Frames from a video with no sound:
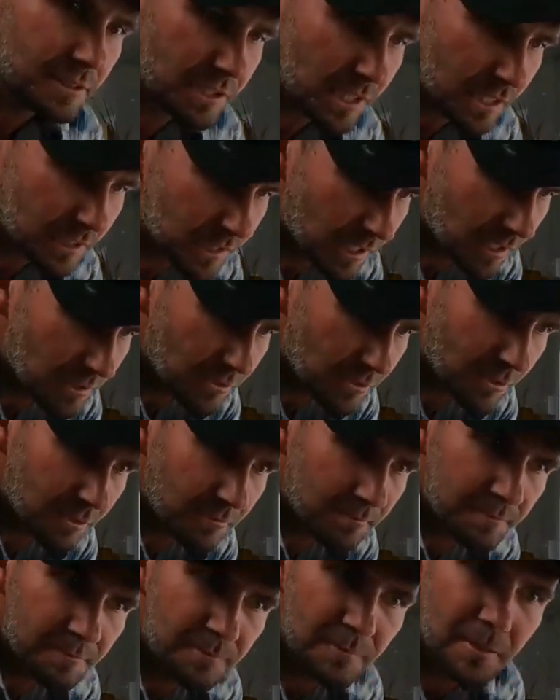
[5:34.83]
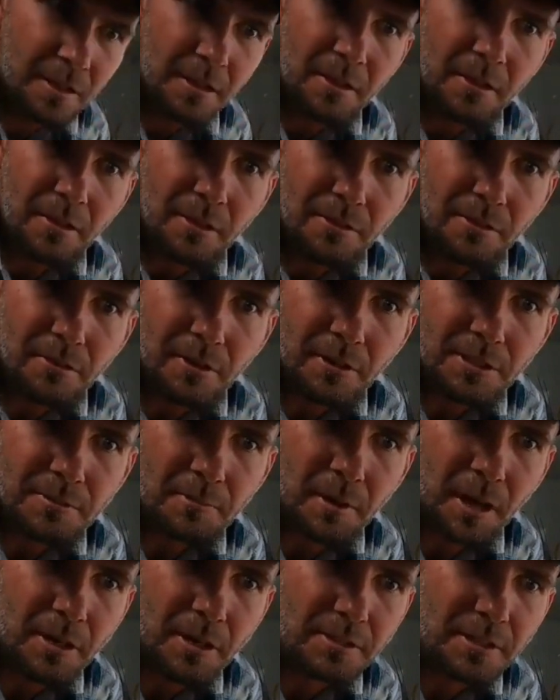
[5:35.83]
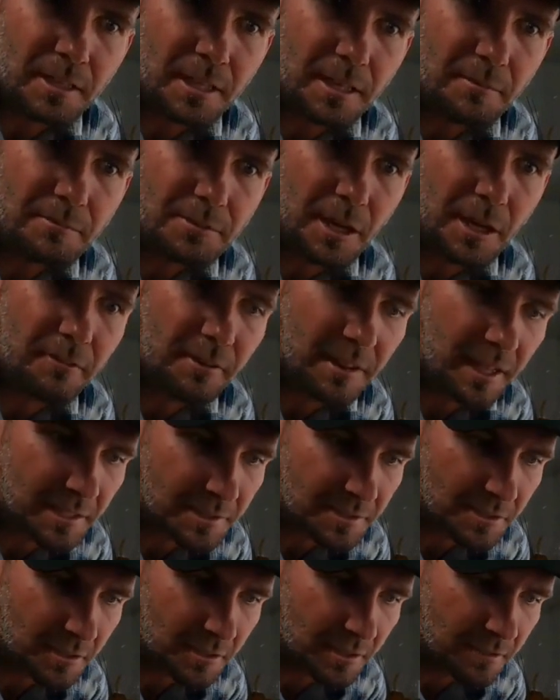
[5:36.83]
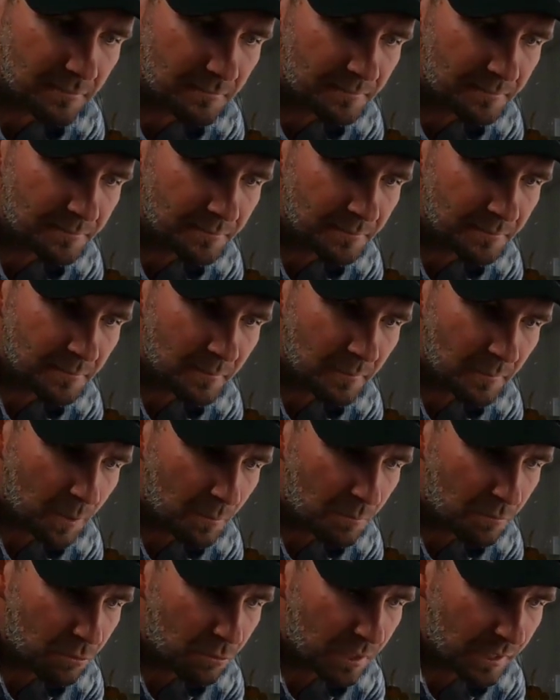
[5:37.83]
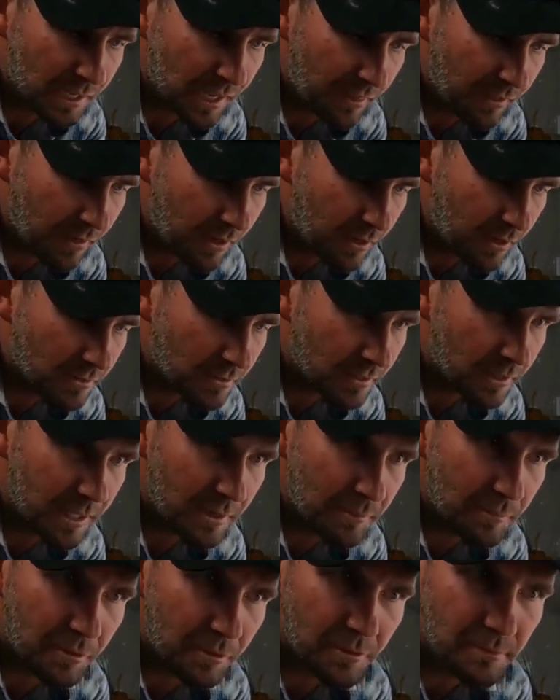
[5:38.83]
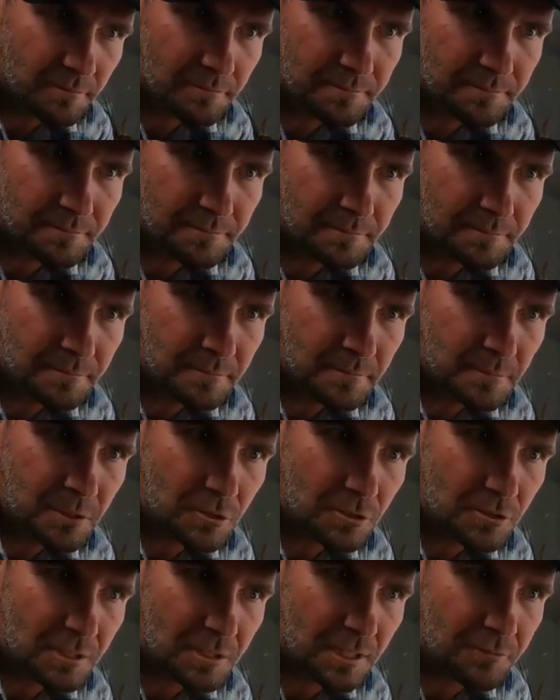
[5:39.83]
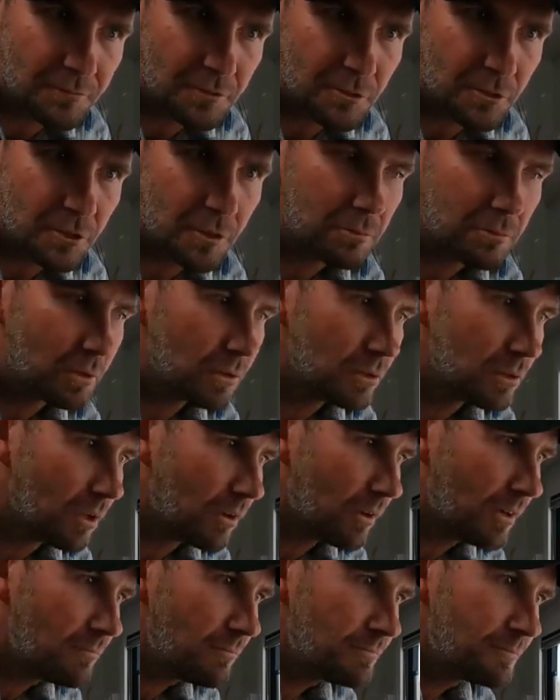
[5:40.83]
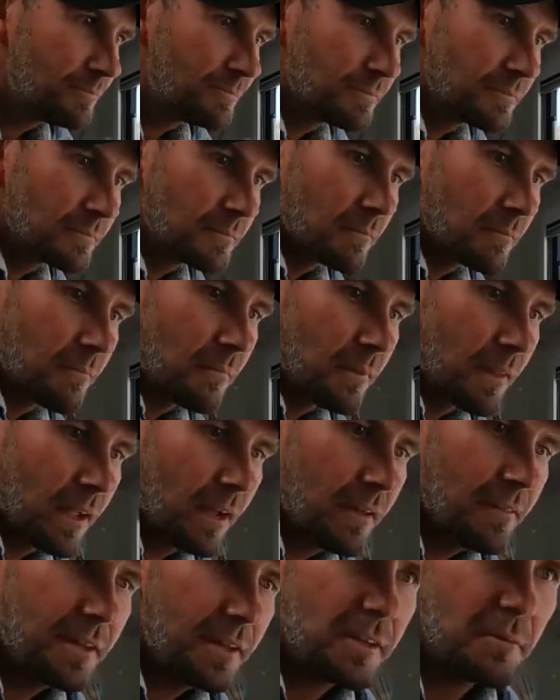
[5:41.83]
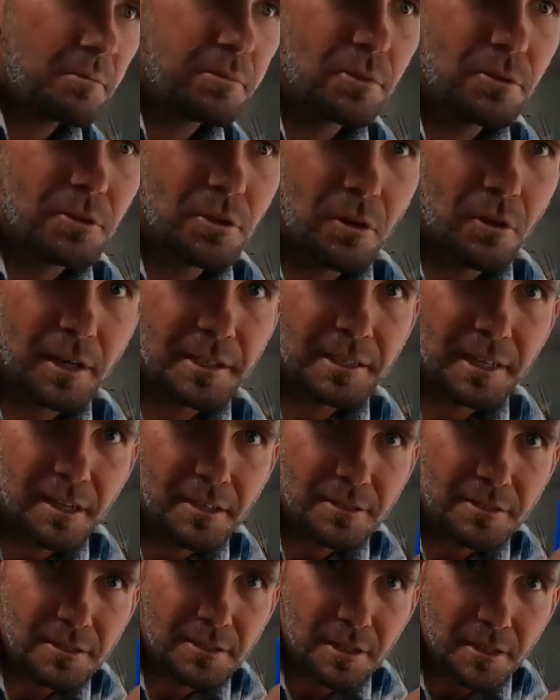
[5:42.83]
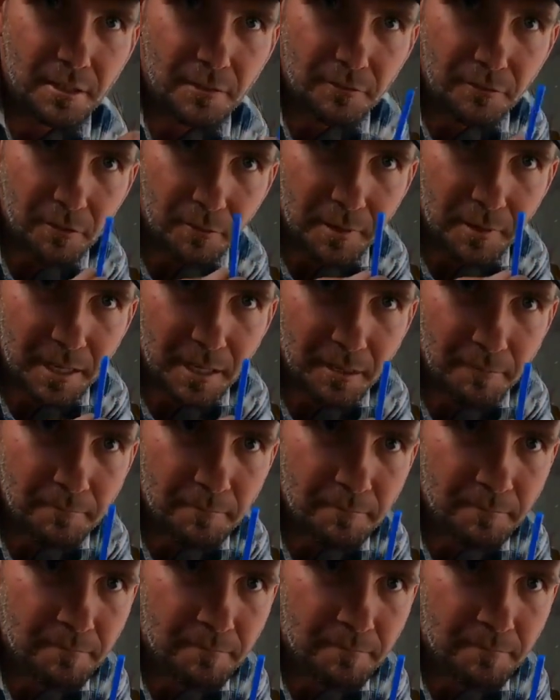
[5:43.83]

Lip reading: Chuck those on, throw some hose clamps over that side, put another hose clamp on because you'll have to do your blue line, and then your blue line goes from here,